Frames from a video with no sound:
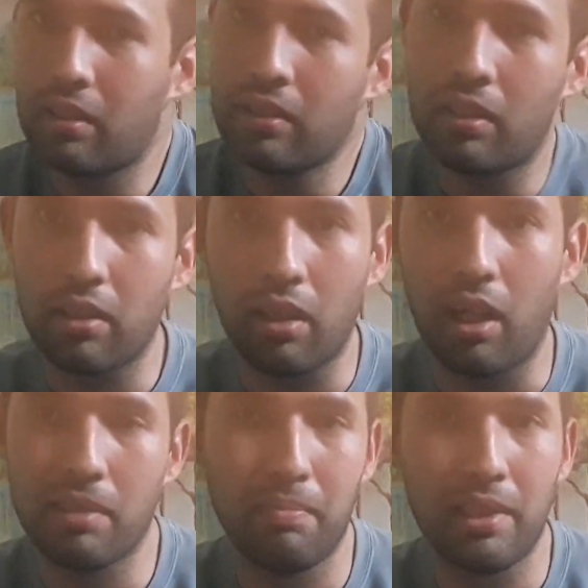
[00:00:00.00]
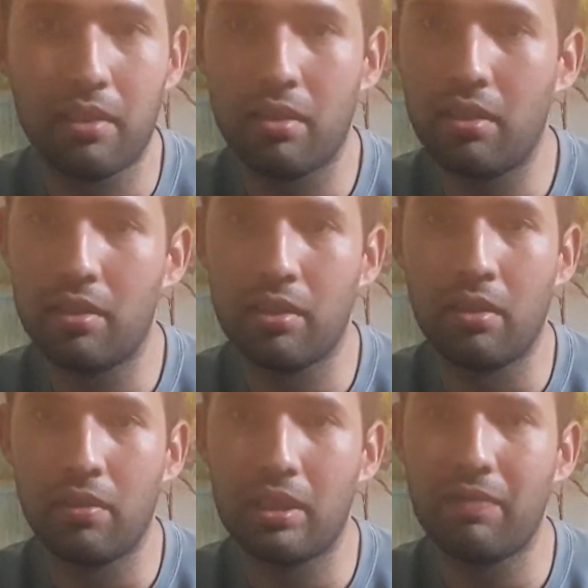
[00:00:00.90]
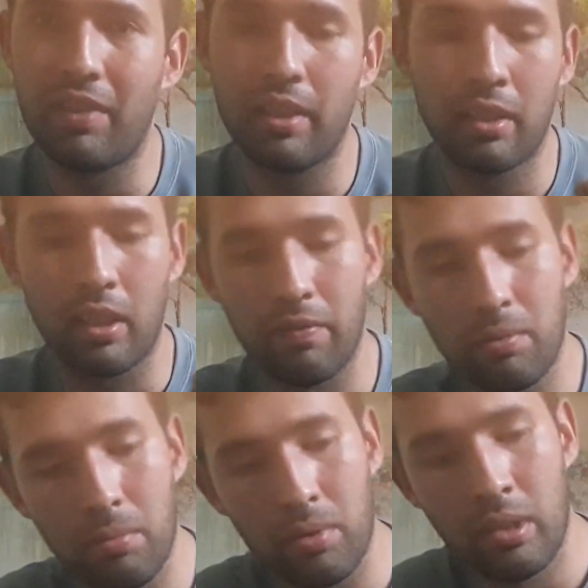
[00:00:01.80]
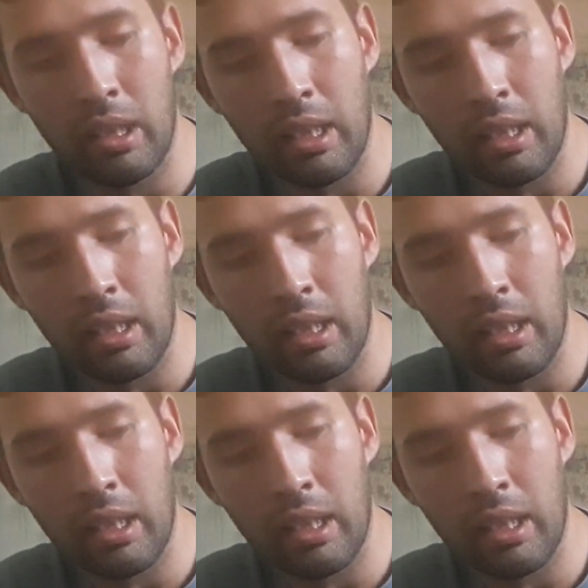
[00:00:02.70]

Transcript: you could cause blisters, you know. It's just very uncomfortable.